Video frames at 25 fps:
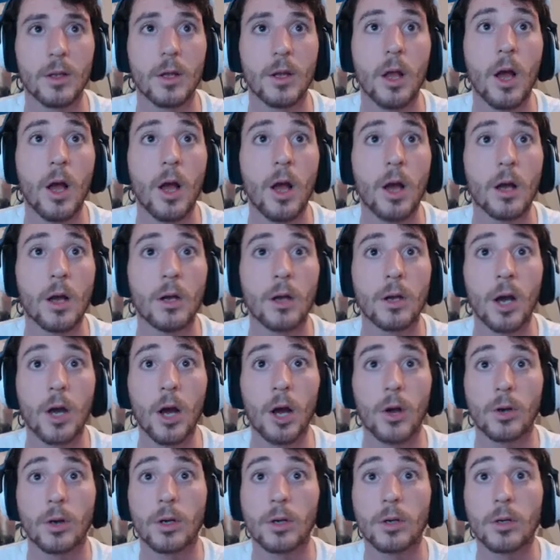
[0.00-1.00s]

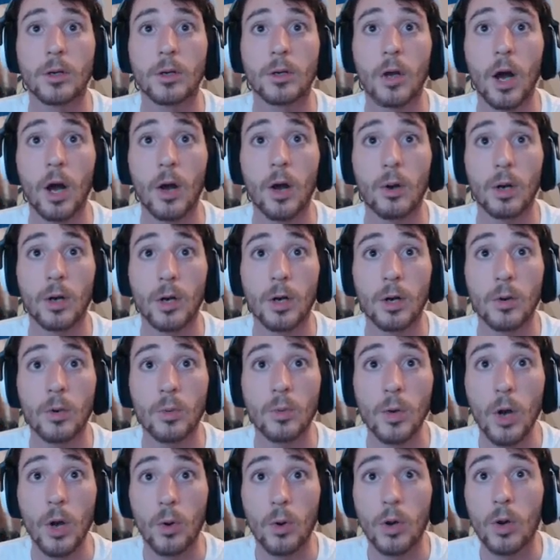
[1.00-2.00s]
Uh-oh. Oh.
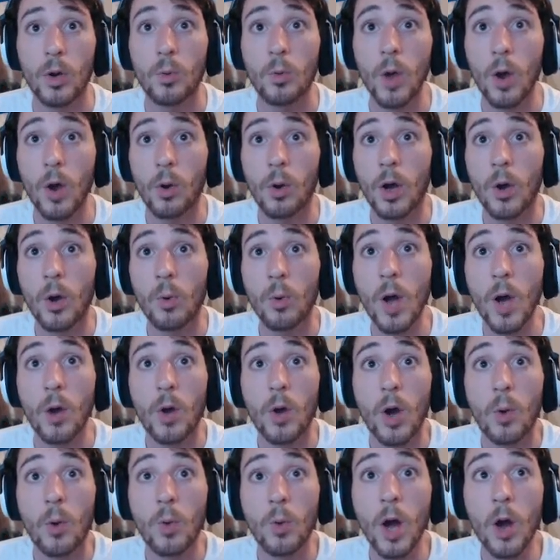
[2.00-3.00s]
Whoa. Whoa. Whoa.
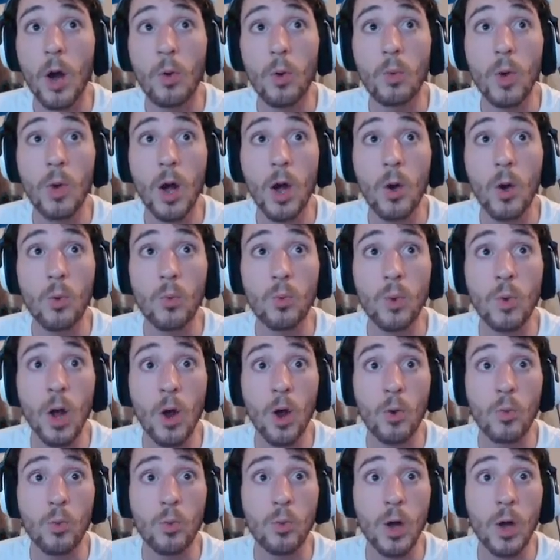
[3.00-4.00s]
Whoa. Whoa.
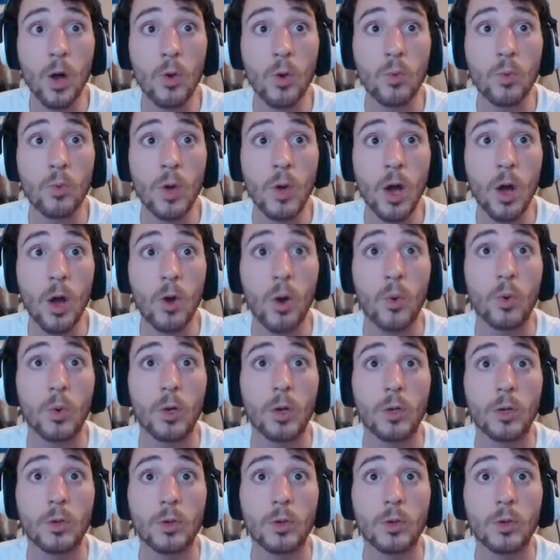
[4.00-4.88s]
Whoa. Whoa.